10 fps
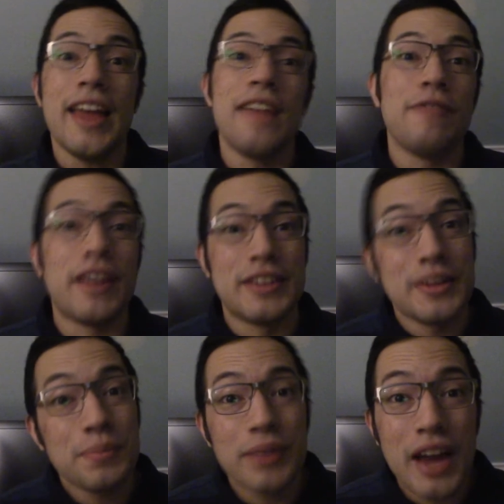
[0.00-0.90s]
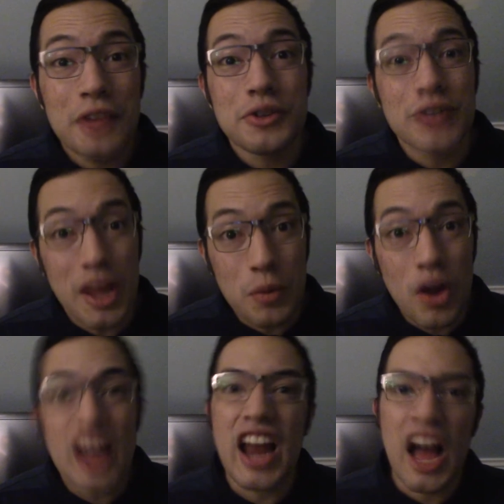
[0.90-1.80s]
If I didn't pronounce her name
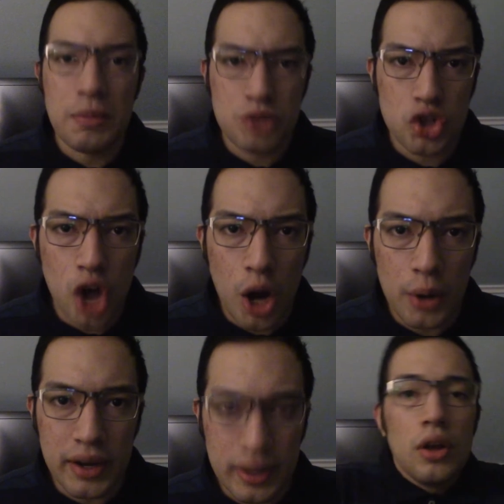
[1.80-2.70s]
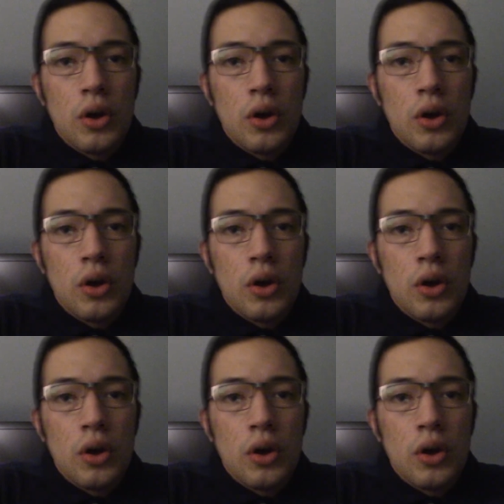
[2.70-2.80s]
right, I'm sorry.